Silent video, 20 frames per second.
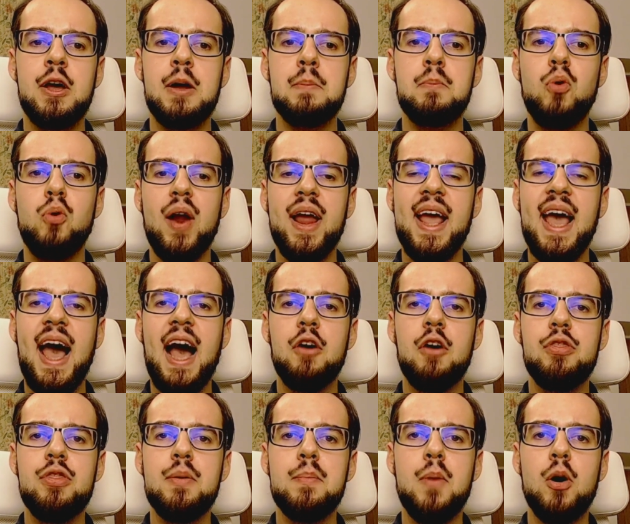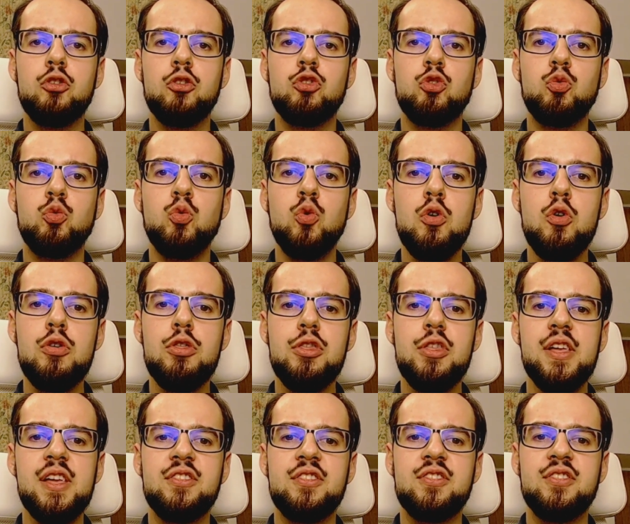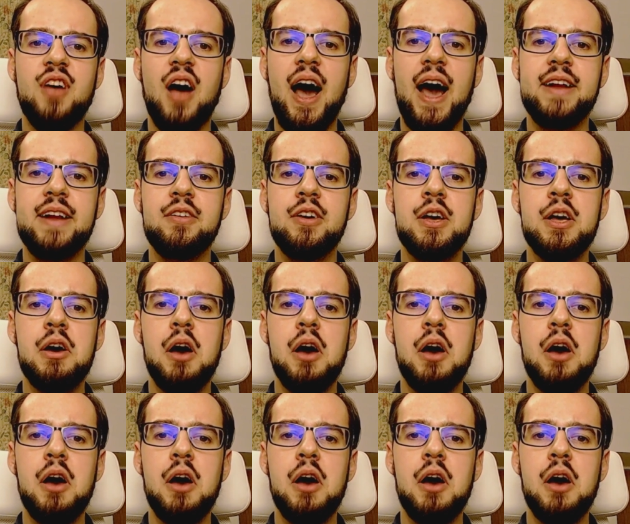bring out the most ruthless side